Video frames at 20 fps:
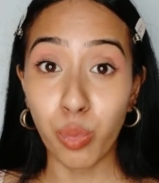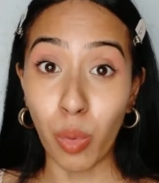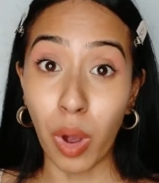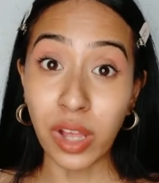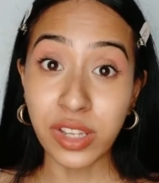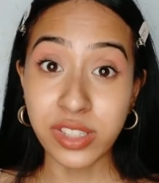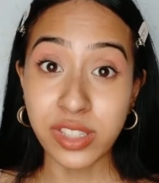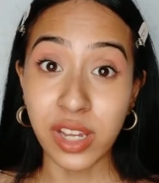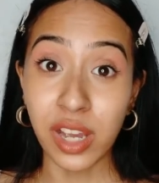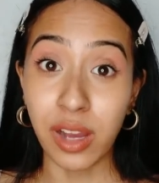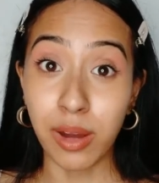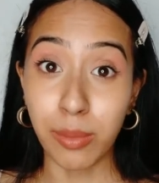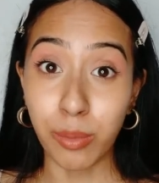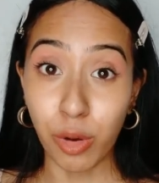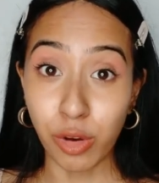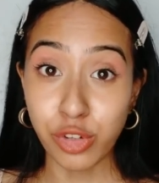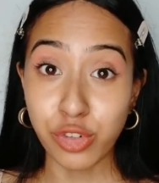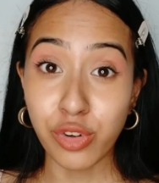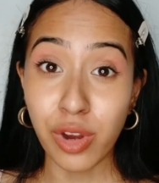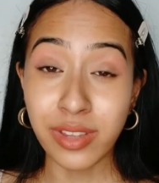want a
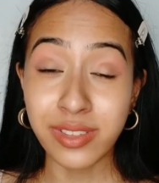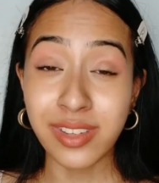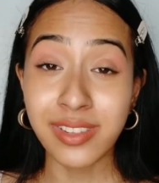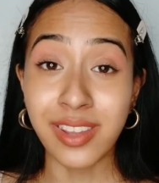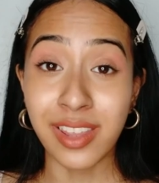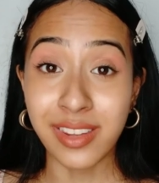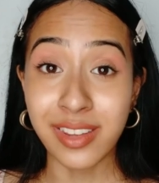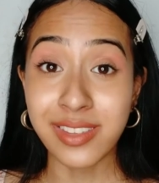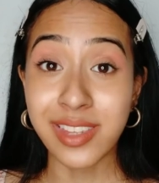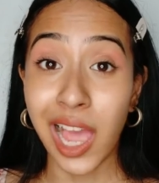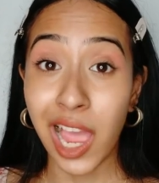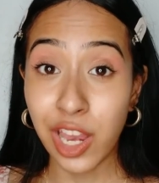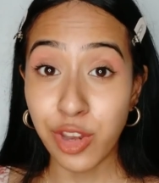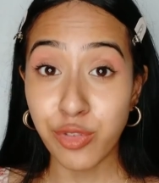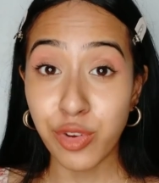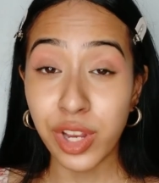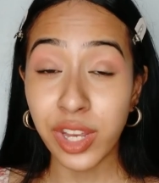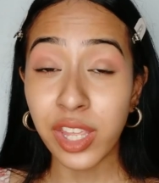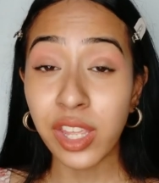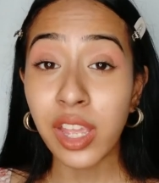moisturizer that is
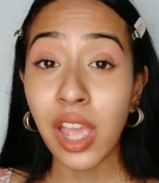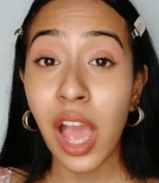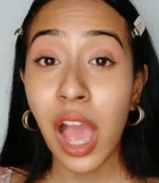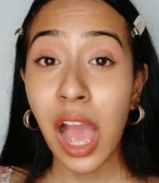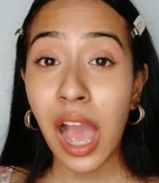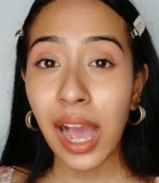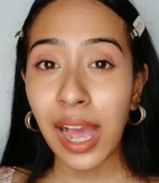hydrating,